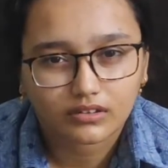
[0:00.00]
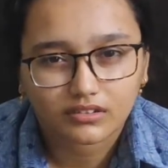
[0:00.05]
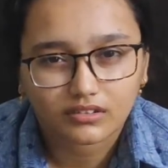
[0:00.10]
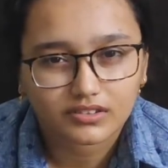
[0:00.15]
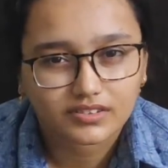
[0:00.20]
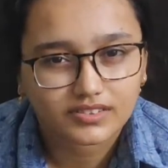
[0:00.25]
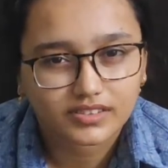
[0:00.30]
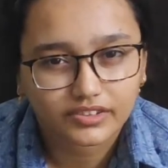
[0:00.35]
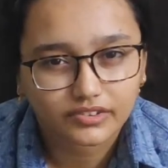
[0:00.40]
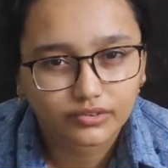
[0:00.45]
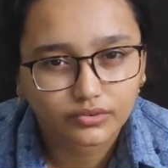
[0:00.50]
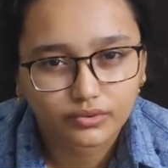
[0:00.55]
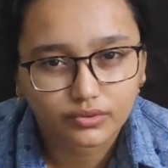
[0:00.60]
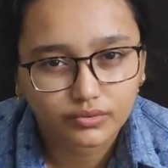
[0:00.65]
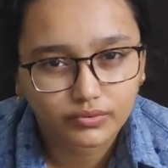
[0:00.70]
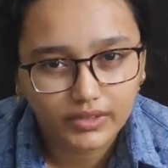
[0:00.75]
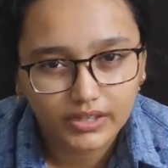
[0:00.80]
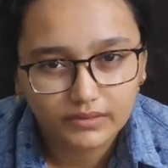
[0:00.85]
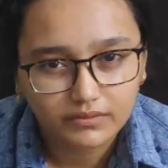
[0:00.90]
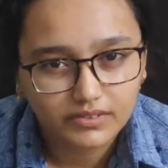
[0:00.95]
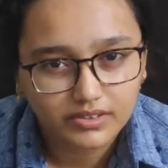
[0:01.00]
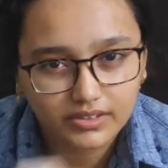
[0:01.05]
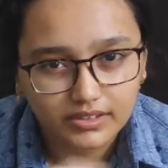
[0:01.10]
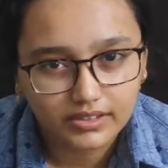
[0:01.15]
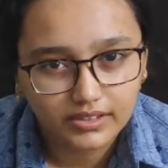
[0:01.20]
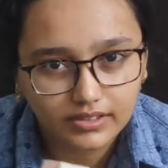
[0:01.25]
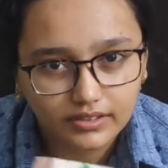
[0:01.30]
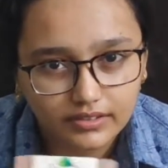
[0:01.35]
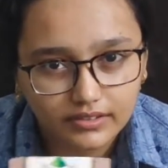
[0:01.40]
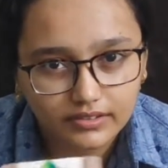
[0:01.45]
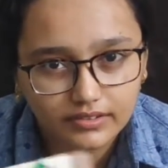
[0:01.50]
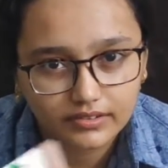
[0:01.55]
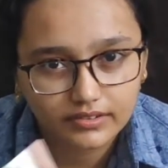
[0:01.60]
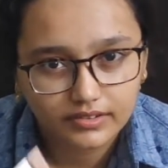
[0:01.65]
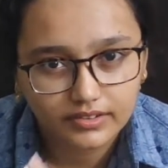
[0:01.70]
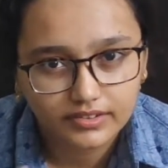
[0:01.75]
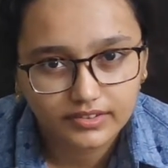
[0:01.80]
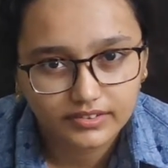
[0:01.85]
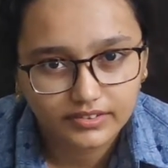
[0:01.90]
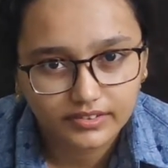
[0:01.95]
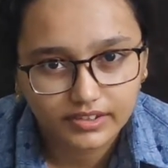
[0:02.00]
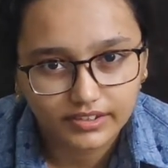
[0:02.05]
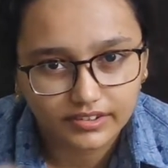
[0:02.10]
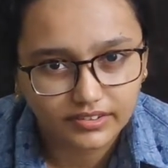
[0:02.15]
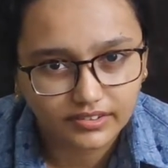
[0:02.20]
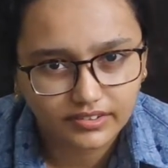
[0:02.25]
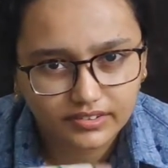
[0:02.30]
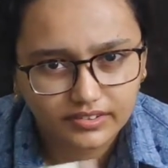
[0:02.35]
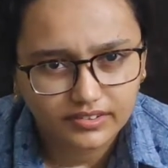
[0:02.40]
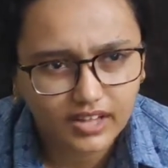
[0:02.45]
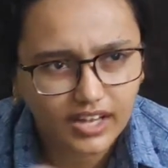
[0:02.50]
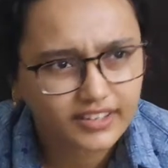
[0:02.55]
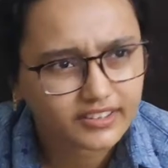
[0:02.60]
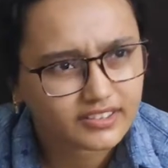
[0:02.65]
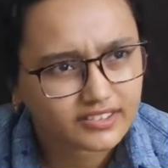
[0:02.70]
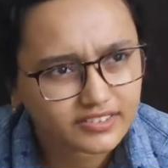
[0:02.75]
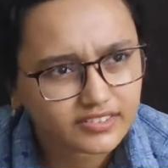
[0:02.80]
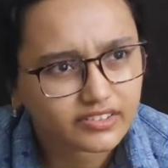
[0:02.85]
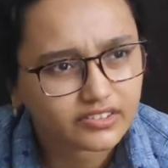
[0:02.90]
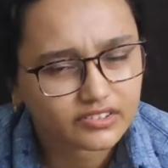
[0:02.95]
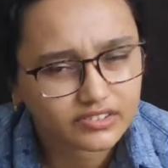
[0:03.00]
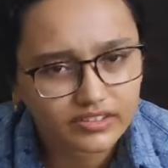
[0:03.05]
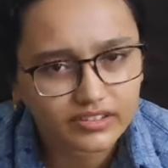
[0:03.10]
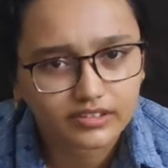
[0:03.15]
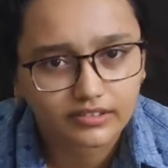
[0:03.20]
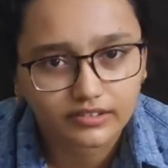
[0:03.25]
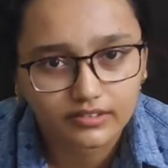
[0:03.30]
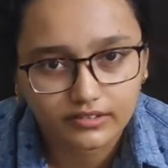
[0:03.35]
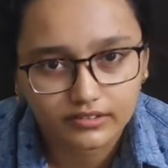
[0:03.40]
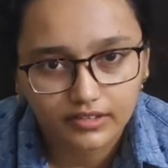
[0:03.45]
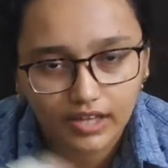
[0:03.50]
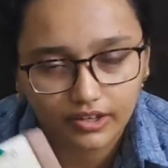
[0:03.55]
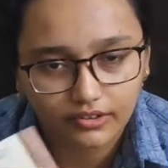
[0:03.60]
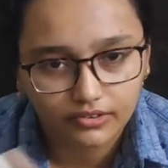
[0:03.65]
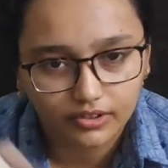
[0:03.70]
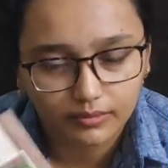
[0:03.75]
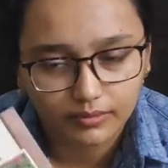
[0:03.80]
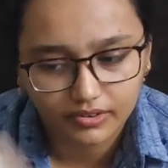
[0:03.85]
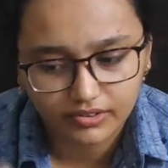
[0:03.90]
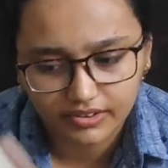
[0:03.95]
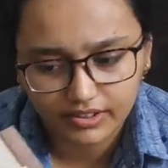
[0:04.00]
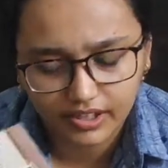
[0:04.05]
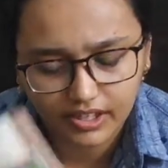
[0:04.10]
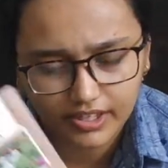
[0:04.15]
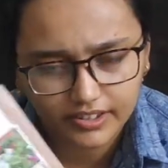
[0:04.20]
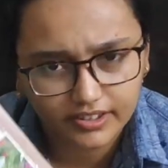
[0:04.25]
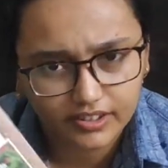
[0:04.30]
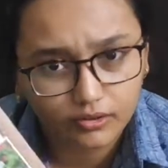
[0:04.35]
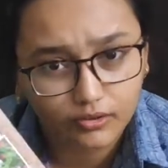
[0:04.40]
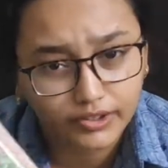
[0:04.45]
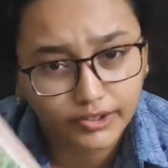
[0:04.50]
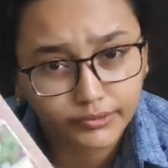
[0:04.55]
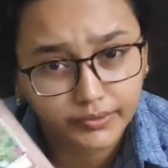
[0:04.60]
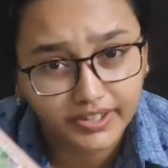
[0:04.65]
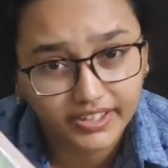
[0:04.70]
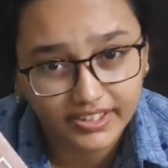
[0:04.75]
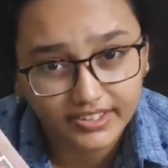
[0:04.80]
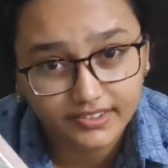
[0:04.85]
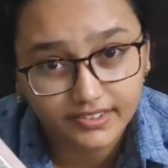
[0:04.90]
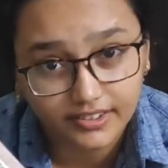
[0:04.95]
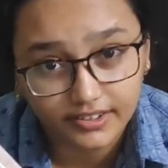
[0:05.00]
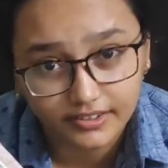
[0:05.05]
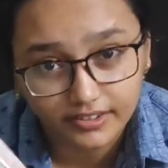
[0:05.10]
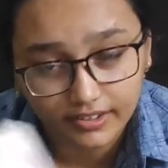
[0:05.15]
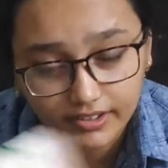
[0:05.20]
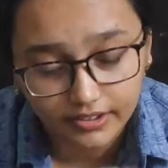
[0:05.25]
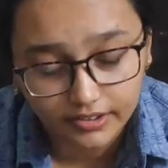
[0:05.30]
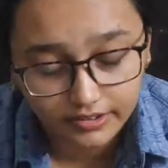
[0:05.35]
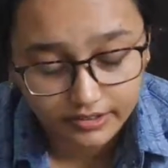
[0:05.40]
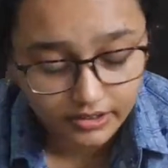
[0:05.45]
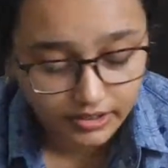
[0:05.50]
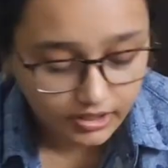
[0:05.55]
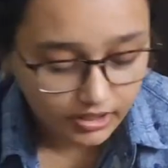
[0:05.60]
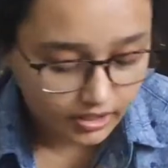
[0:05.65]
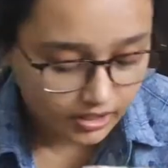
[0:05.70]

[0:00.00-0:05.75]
6 to 12 seeds. I think 6 seeds actually, because there are I think only 20 seeds in here.